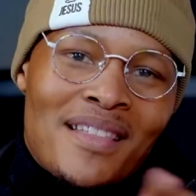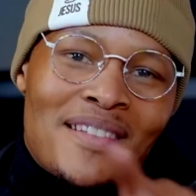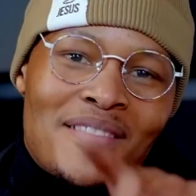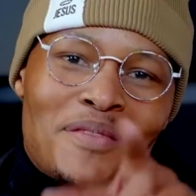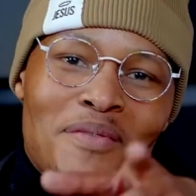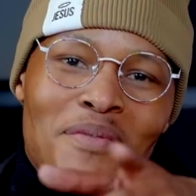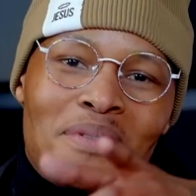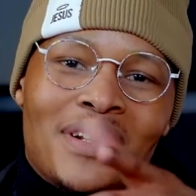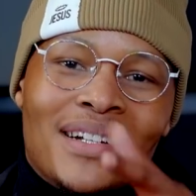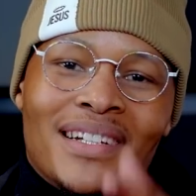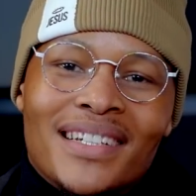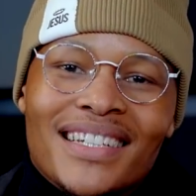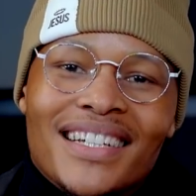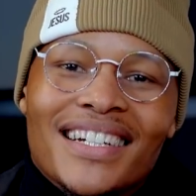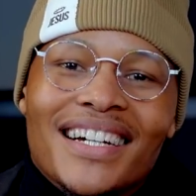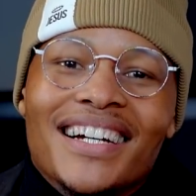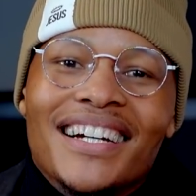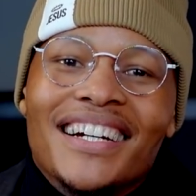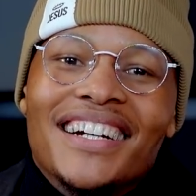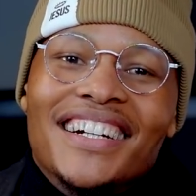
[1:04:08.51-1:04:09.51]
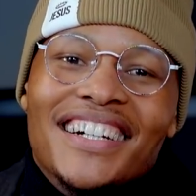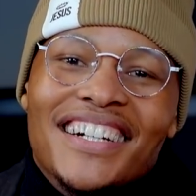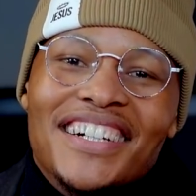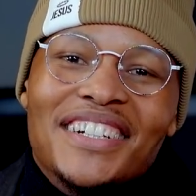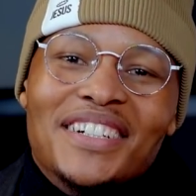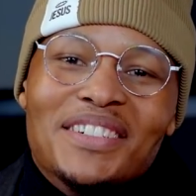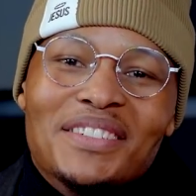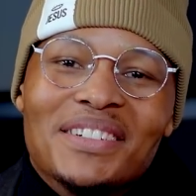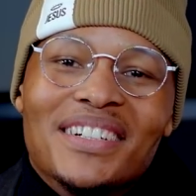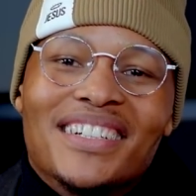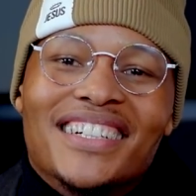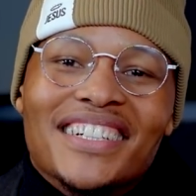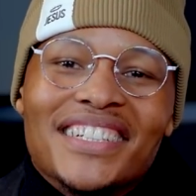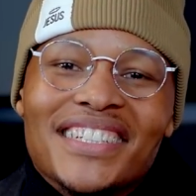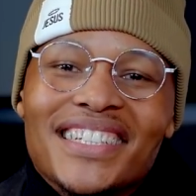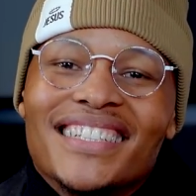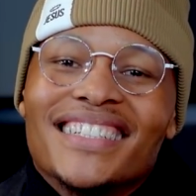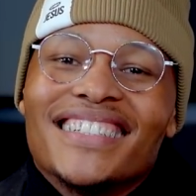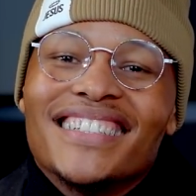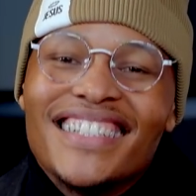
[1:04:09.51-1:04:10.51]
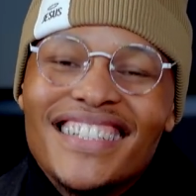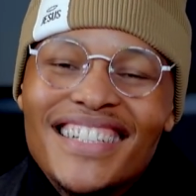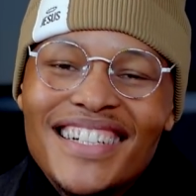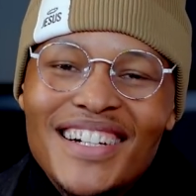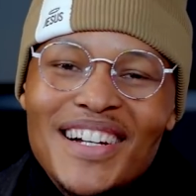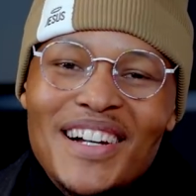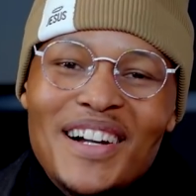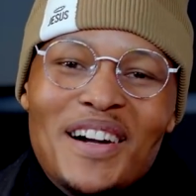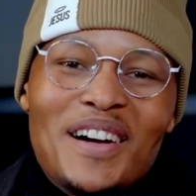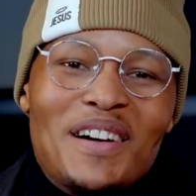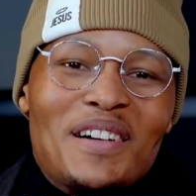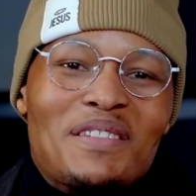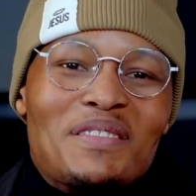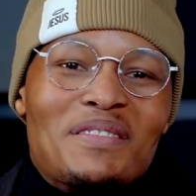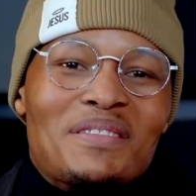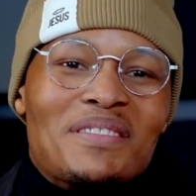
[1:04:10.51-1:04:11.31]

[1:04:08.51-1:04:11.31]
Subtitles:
For the first time in my life, yo!